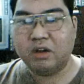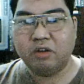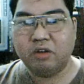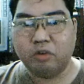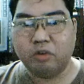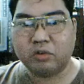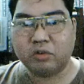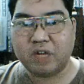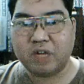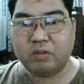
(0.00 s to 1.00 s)
forms, or
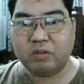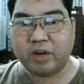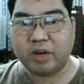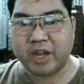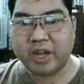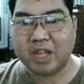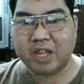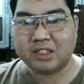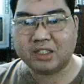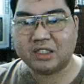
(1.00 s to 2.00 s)
even whether AS
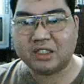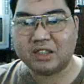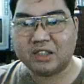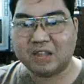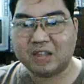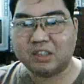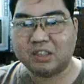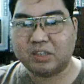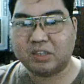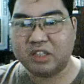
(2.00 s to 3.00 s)
exists as a
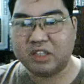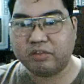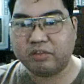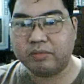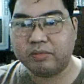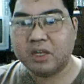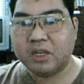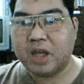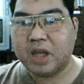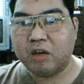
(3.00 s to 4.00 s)
separate syndrome,
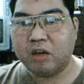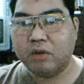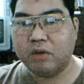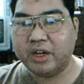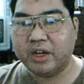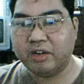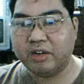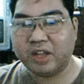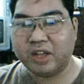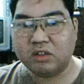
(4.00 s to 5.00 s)
and over and
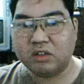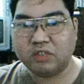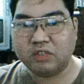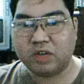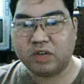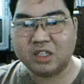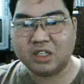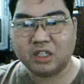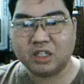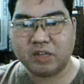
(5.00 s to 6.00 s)
underdiagnosis for
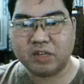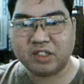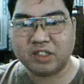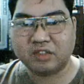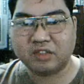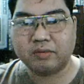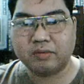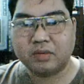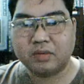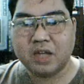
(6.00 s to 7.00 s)
non-technical reasons.
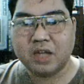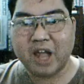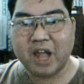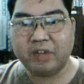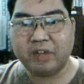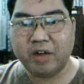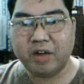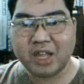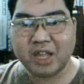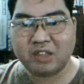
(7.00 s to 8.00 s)
As with other
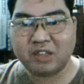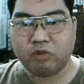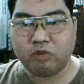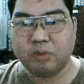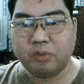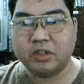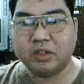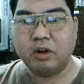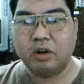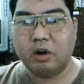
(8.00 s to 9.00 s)
ASD forms,
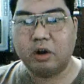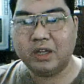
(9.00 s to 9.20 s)
early